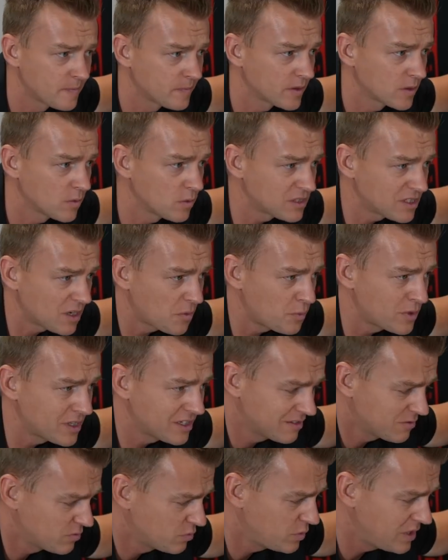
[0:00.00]
What's up with
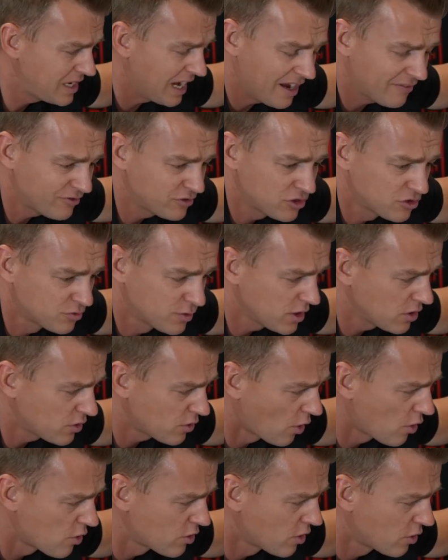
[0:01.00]
we have to drill our
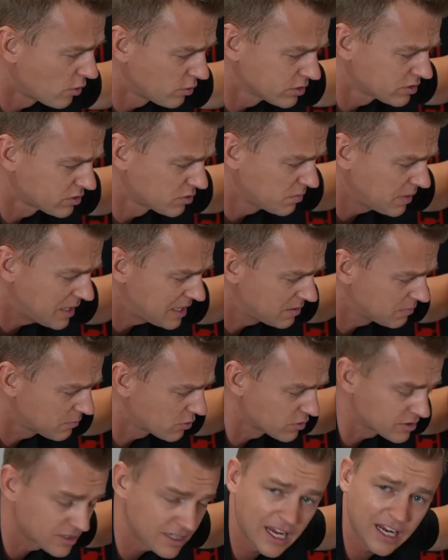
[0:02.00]
own holes to make the
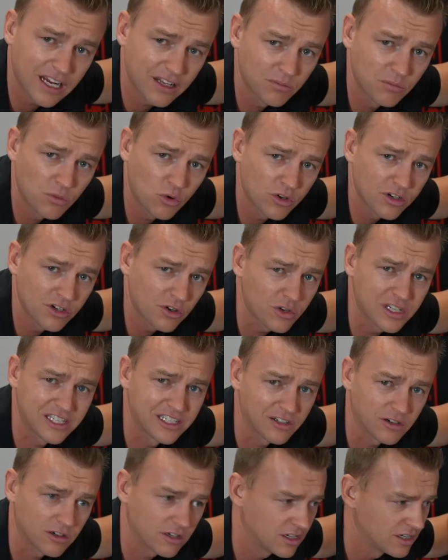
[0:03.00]
motorcycle more
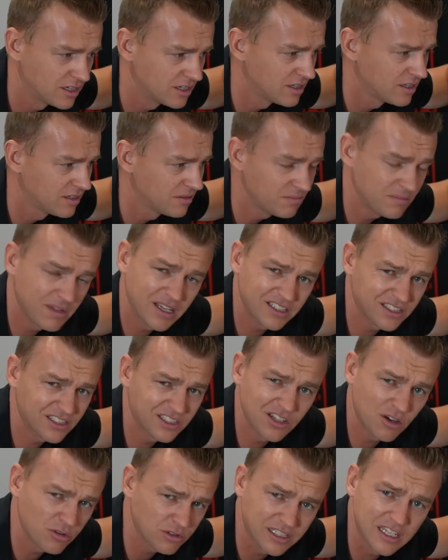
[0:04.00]
noisier? Makes
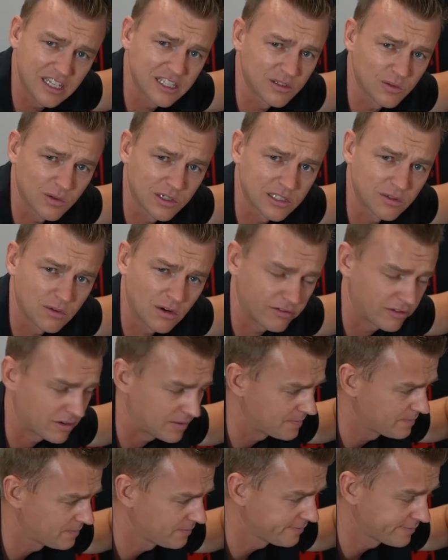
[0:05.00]
no sense whatsoever.
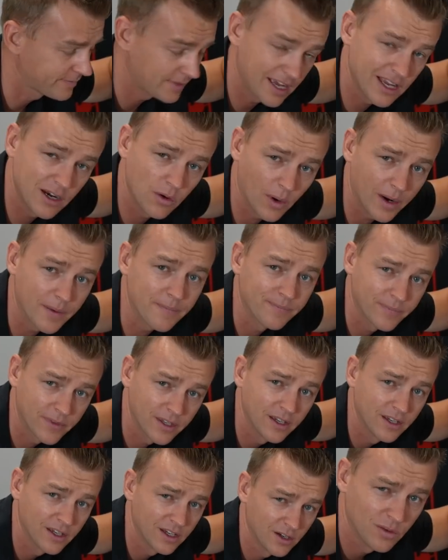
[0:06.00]
Anyway,
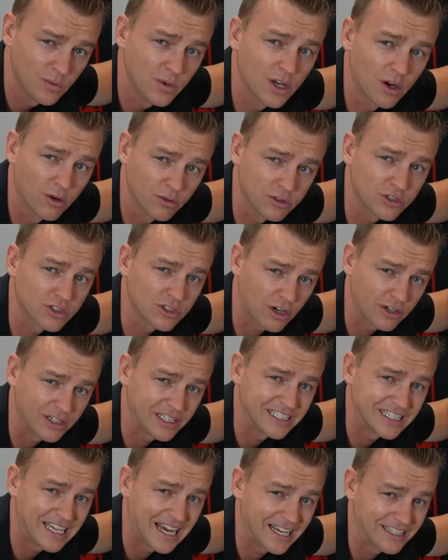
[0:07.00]
we're going to start
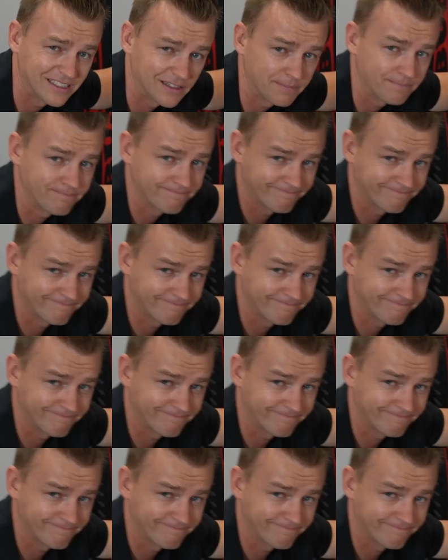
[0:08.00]
these guys up.